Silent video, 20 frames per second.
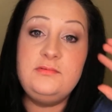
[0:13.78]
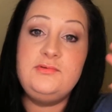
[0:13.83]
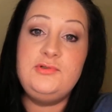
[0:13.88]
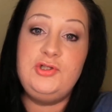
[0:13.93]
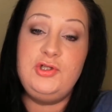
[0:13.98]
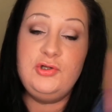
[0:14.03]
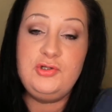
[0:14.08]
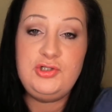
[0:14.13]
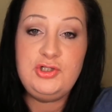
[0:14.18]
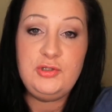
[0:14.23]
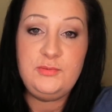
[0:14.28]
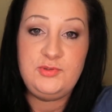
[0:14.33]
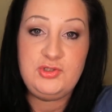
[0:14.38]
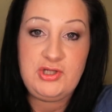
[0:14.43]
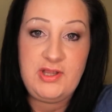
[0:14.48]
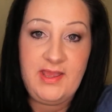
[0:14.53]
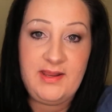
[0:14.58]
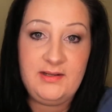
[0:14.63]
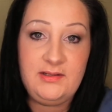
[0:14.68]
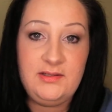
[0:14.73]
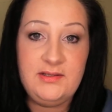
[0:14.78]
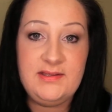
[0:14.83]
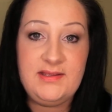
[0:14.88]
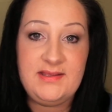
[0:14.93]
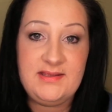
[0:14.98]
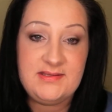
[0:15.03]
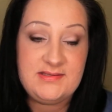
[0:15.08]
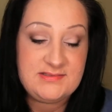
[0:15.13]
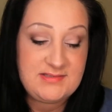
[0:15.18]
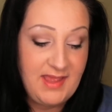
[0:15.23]
YouTube channel
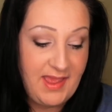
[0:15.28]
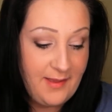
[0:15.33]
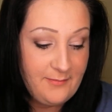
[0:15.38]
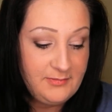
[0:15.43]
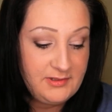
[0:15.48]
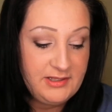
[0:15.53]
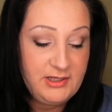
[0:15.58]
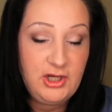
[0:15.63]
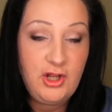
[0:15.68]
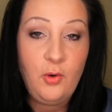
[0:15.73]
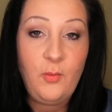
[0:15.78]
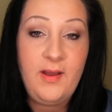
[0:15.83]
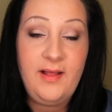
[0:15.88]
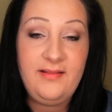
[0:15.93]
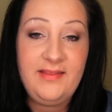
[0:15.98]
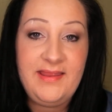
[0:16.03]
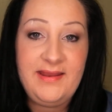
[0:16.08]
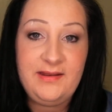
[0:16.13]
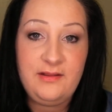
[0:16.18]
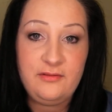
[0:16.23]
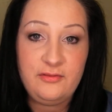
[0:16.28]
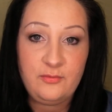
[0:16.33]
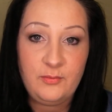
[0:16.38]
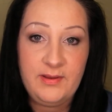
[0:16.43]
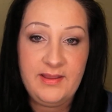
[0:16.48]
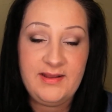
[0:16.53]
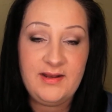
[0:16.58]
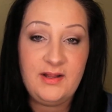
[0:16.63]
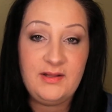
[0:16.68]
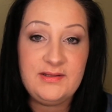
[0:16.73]
is Emily Noel
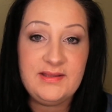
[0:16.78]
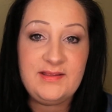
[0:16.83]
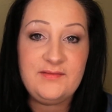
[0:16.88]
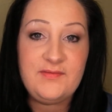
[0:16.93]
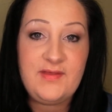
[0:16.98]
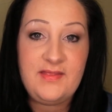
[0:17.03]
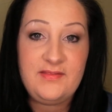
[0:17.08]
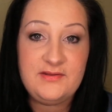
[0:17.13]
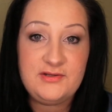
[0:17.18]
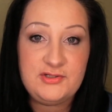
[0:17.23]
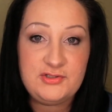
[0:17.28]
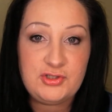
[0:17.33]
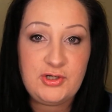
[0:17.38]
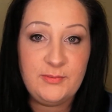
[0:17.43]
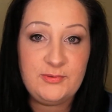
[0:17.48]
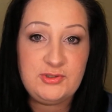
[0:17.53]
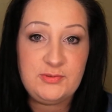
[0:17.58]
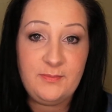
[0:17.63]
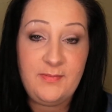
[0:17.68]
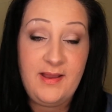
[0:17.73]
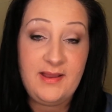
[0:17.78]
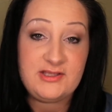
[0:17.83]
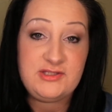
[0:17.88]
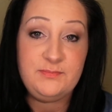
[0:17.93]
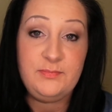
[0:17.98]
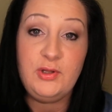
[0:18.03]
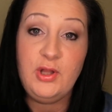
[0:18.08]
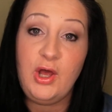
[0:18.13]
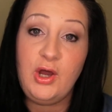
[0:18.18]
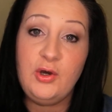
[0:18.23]
83, and I'll link that in the description box
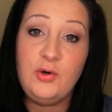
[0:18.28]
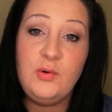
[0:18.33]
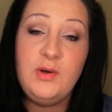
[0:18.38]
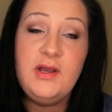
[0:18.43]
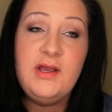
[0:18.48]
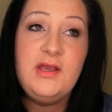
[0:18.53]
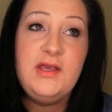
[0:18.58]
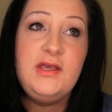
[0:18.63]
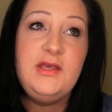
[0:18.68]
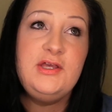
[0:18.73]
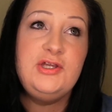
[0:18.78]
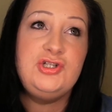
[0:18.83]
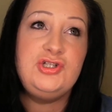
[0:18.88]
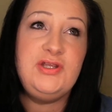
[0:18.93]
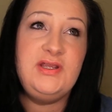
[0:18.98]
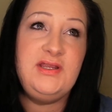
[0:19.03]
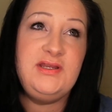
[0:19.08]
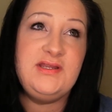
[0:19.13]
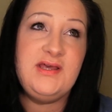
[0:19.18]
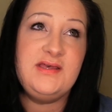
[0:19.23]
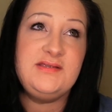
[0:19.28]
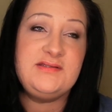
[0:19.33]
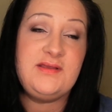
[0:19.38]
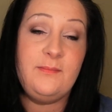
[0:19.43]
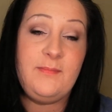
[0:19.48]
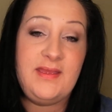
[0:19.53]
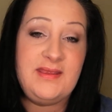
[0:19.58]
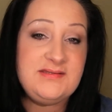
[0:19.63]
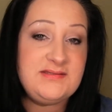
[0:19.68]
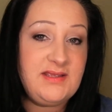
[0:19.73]
below. She does
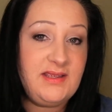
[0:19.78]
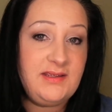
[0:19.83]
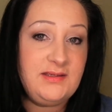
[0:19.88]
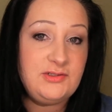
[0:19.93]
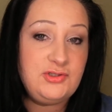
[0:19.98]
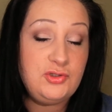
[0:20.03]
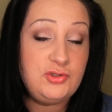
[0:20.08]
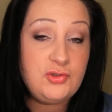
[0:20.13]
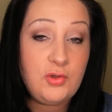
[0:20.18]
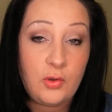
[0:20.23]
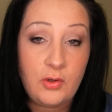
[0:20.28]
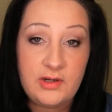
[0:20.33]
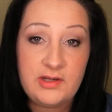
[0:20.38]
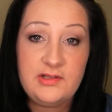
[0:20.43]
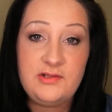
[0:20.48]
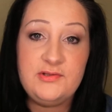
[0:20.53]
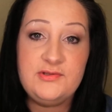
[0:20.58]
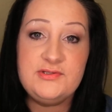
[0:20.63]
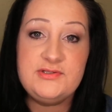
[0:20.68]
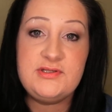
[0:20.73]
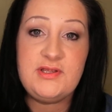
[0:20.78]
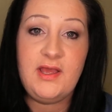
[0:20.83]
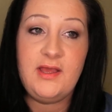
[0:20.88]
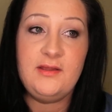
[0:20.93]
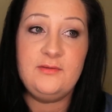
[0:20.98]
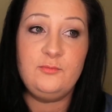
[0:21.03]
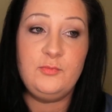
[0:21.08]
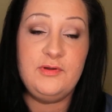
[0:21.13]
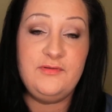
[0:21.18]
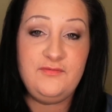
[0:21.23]
amazing tutorials,
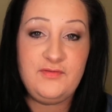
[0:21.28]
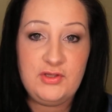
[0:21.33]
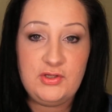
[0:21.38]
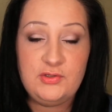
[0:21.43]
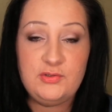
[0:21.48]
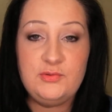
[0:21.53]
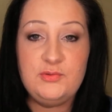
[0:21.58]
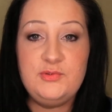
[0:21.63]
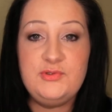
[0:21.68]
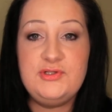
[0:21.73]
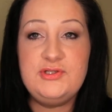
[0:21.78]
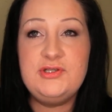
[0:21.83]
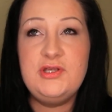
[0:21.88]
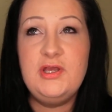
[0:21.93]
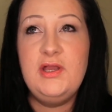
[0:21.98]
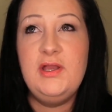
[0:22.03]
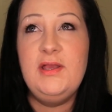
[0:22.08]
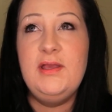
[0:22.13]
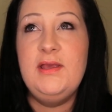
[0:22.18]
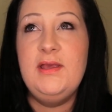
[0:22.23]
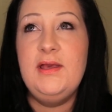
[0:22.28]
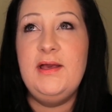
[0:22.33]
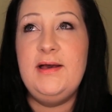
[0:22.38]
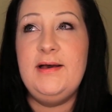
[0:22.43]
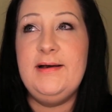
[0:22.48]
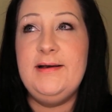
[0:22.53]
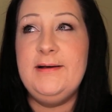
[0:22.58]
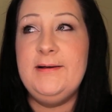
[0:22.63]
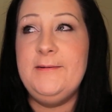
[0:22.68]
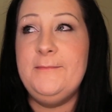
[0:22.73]
reviews,
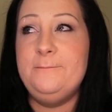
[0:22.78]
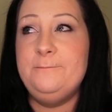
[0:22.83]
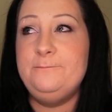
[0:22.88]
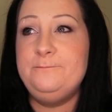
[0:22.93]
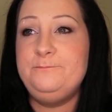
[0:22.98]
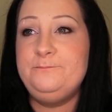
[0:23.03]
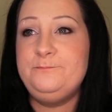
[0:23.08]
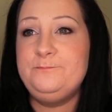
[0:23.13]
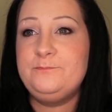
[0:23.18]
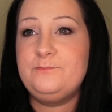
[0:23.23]
funny